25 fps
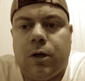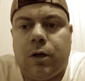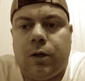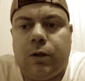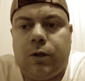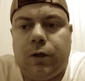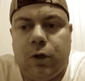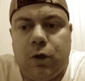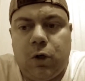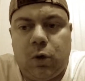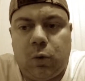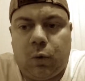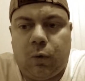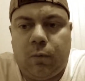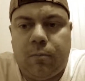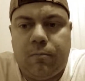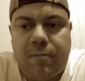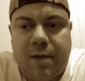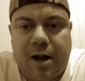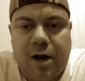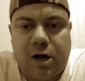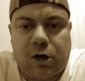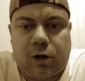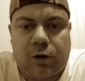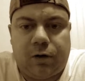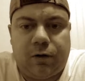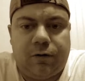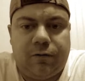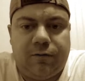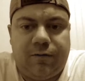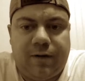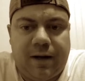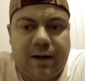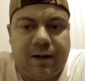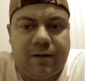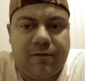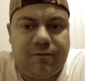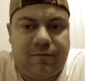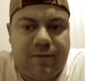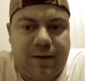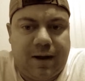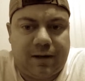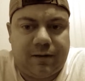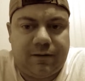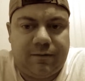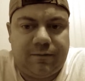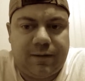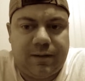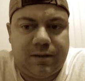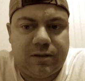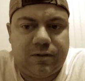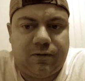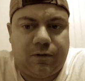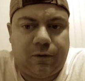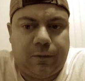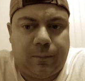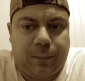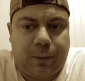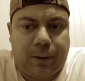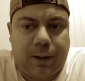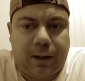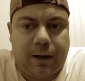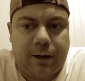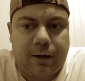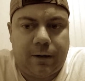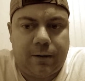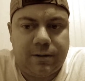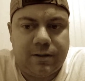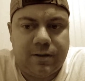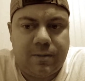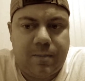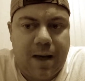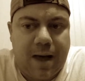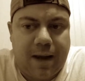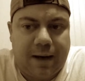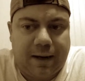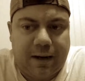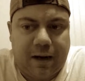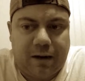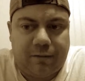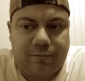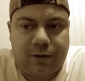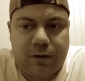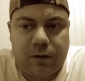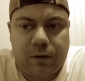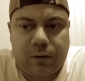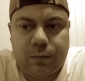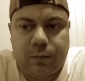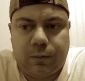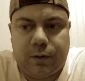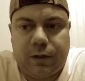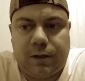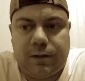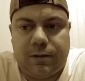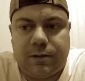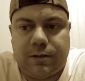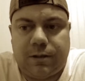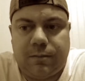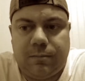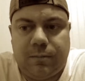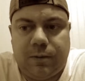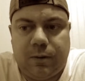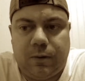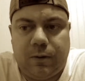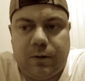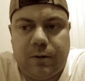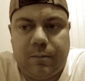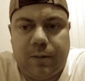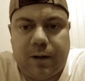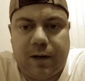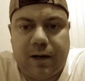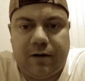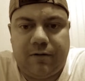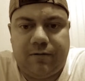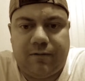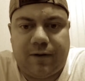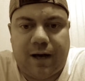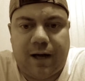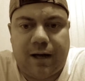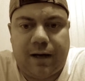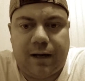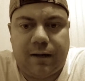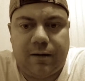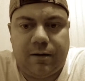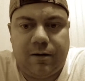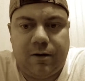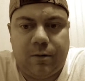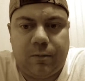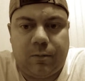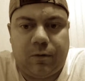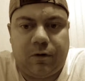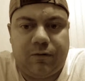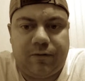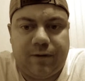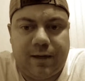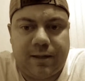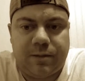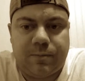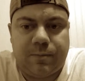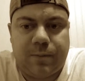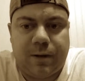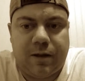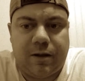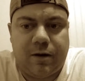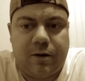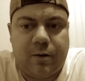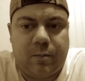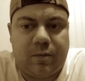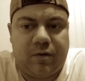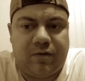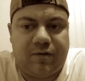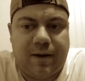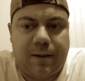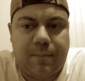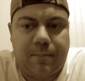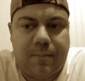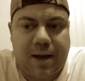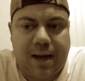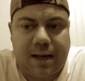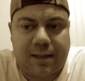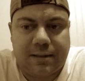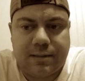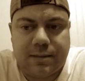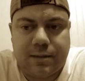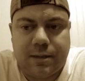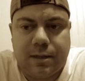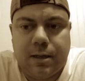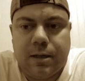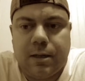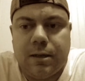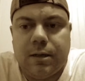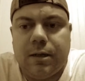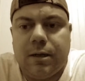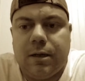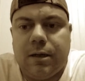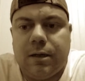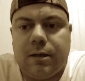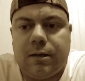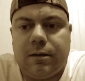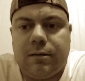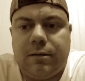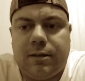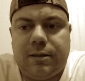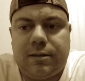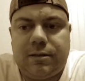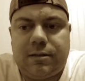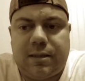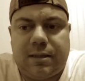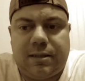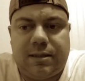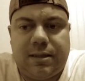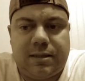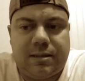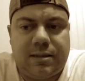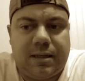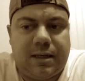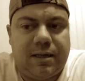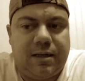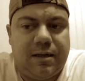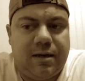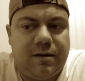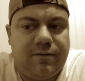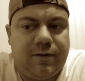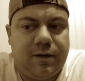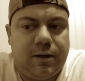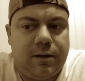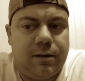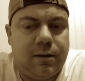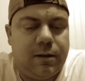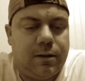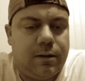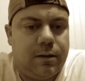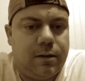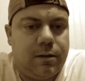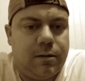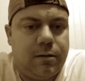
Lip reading: The usual measure of hitting effectiveness for a player is the batting average, which is computed by dividing the number of hits by the number of at-bats. The statistic given